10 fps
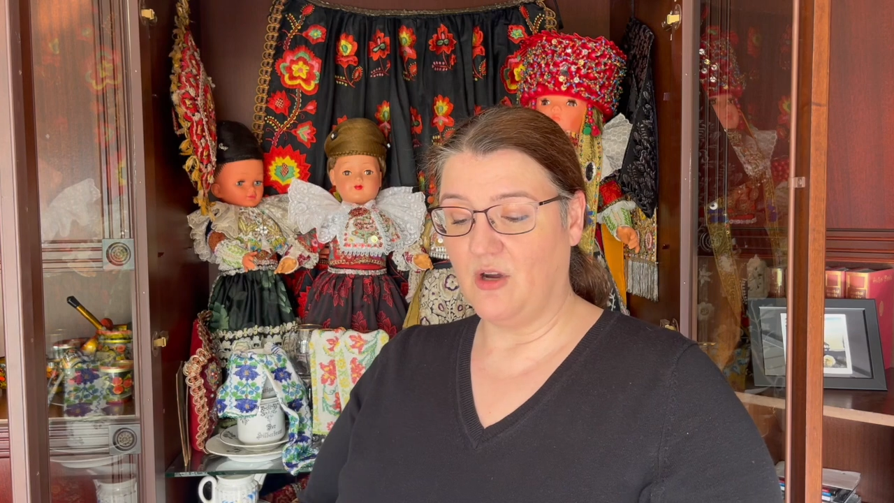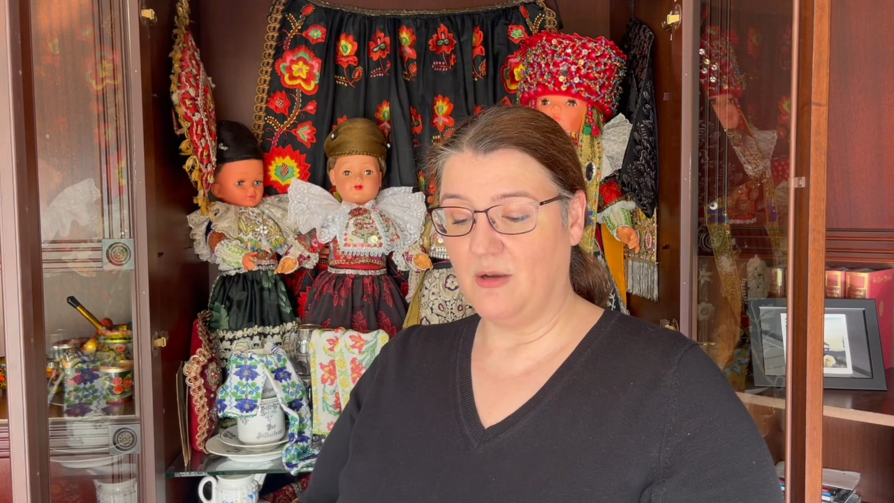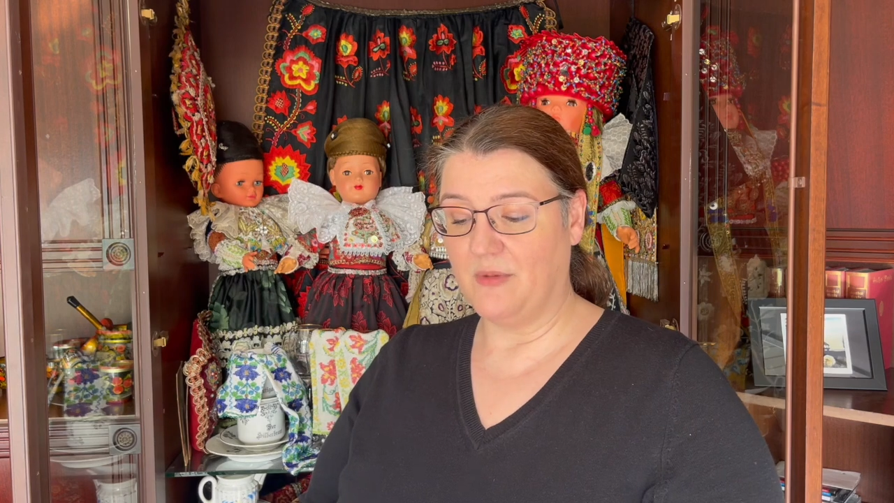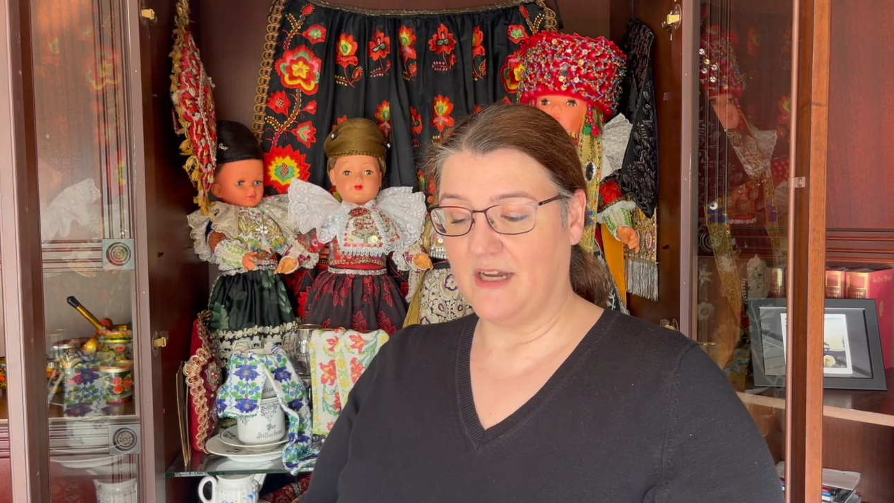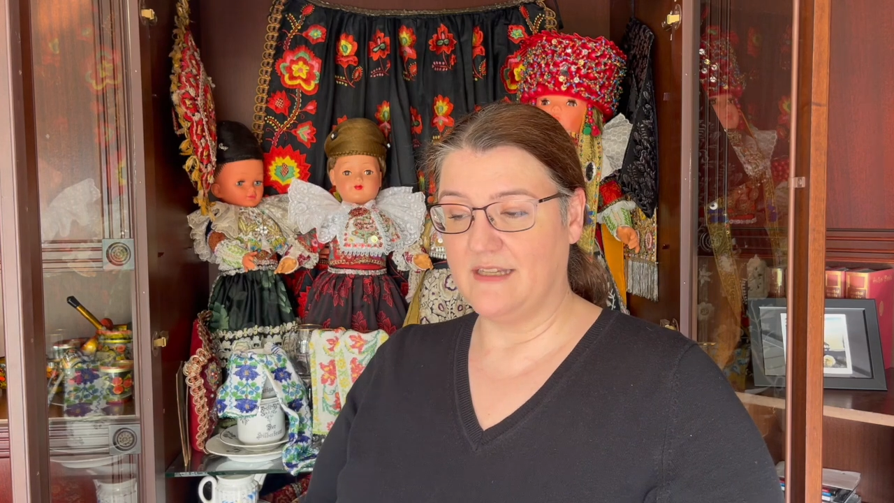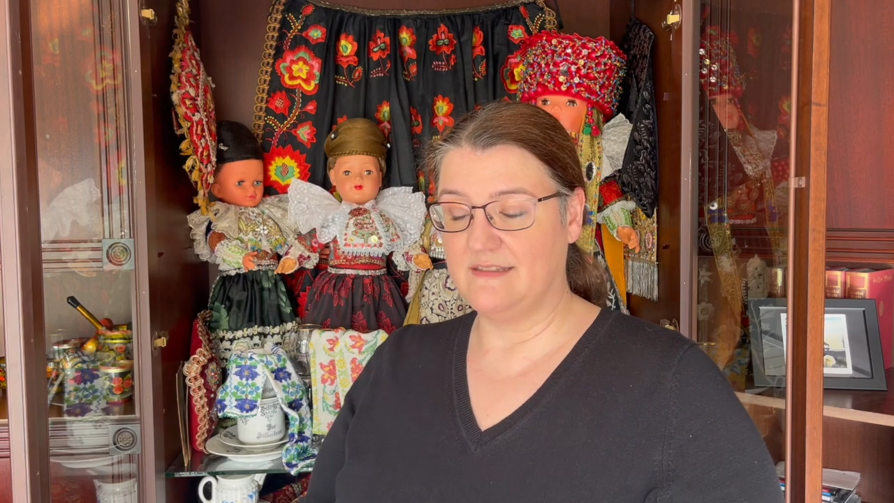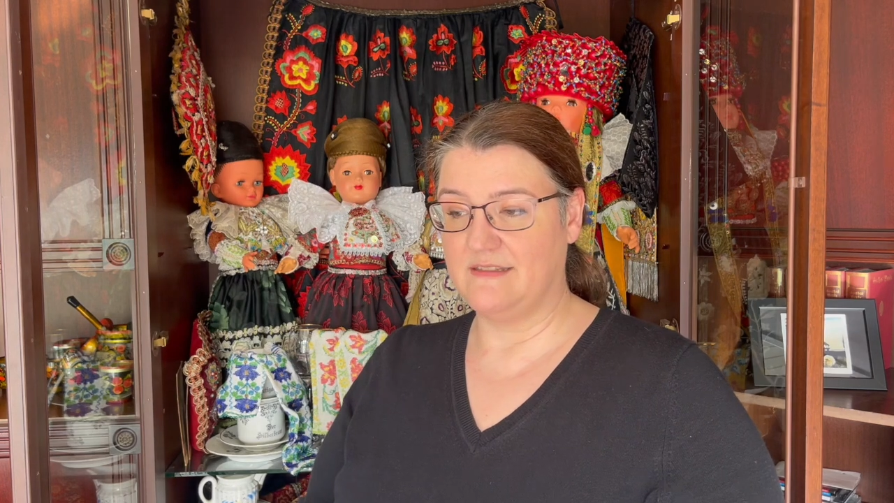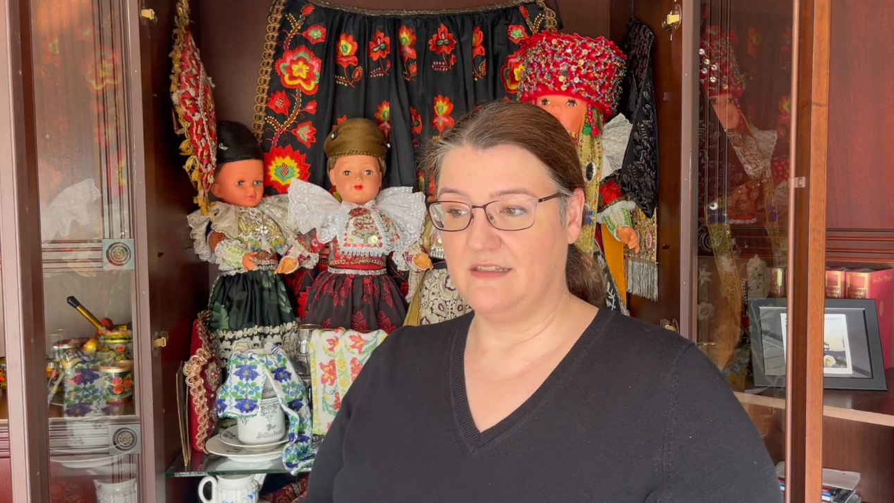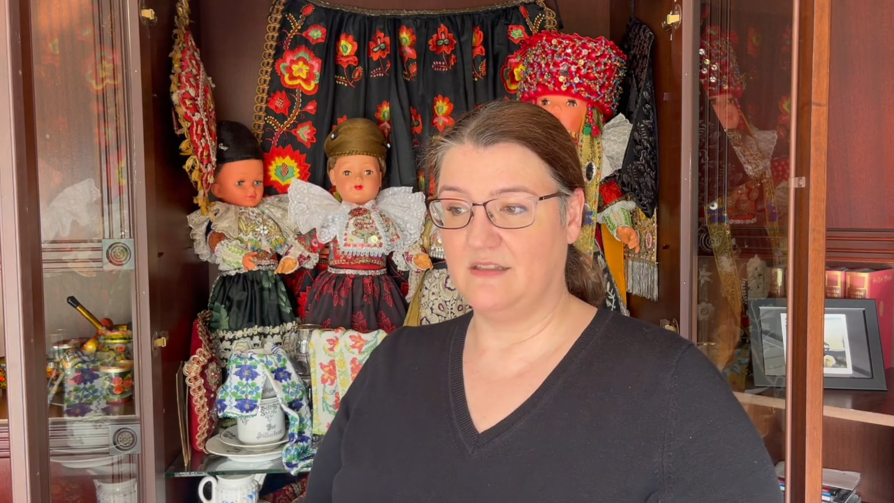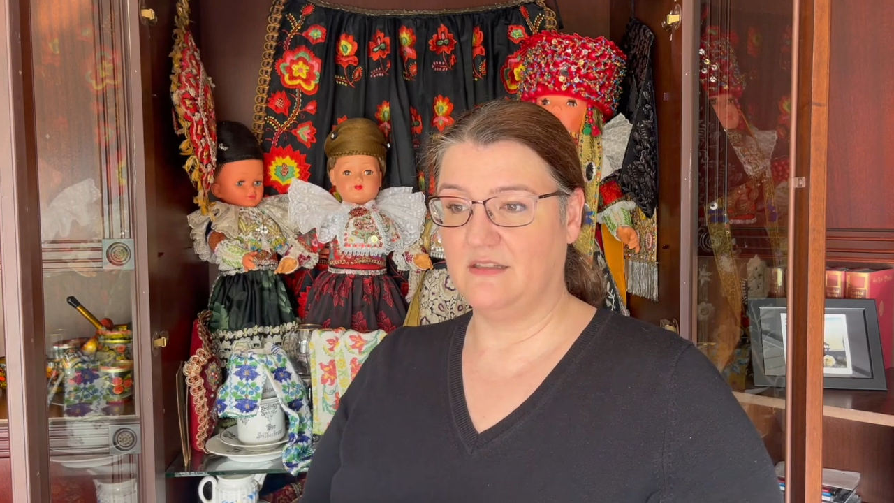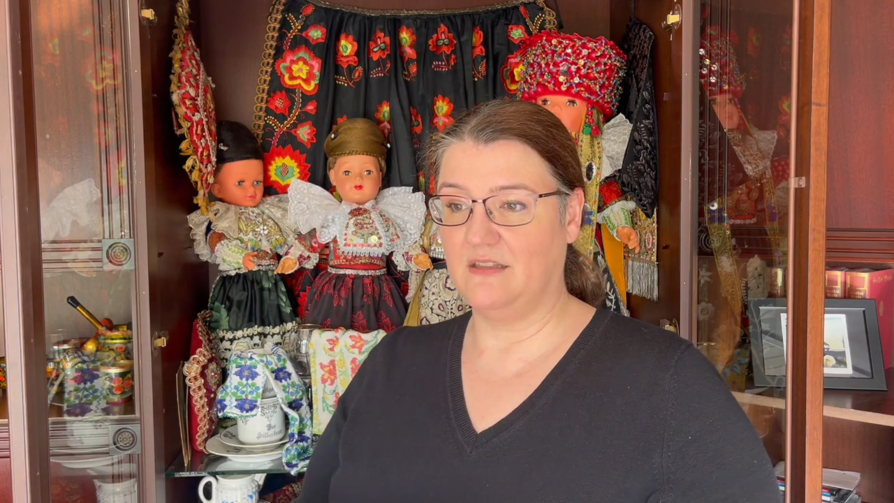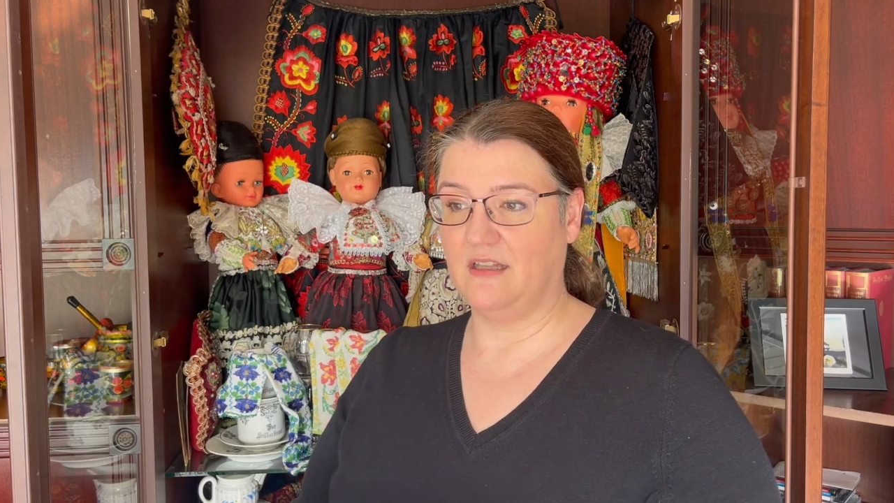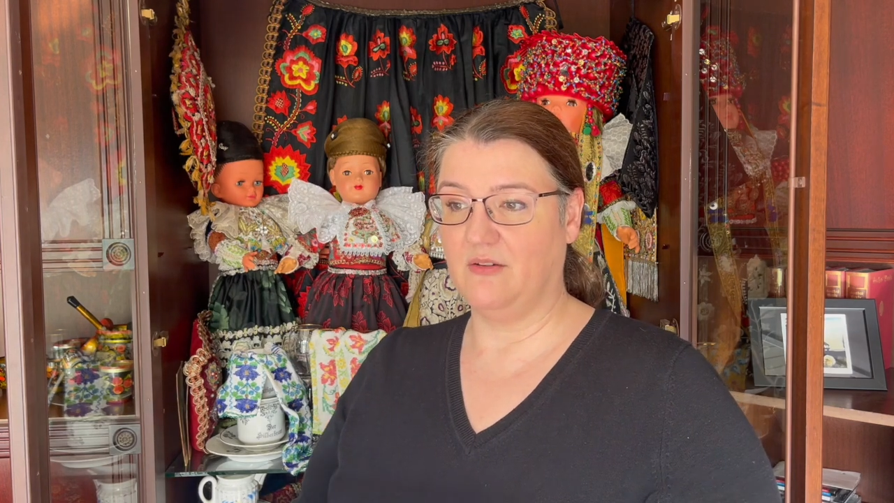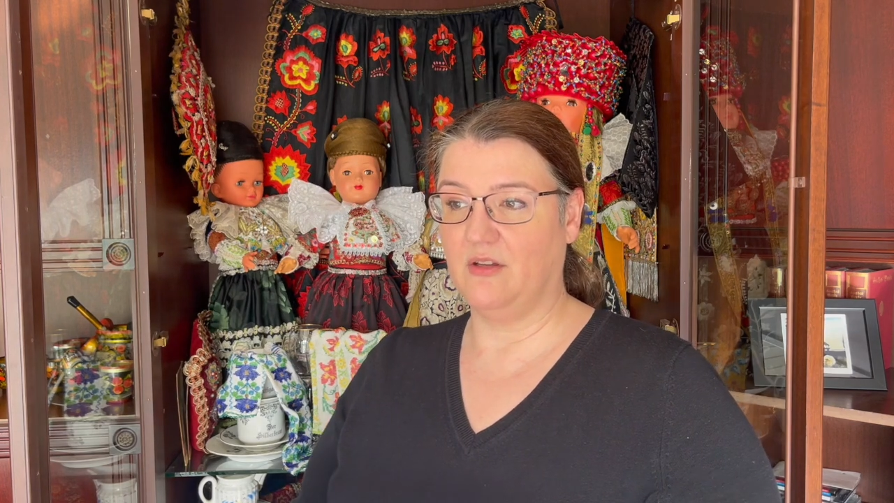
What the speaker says: up, I still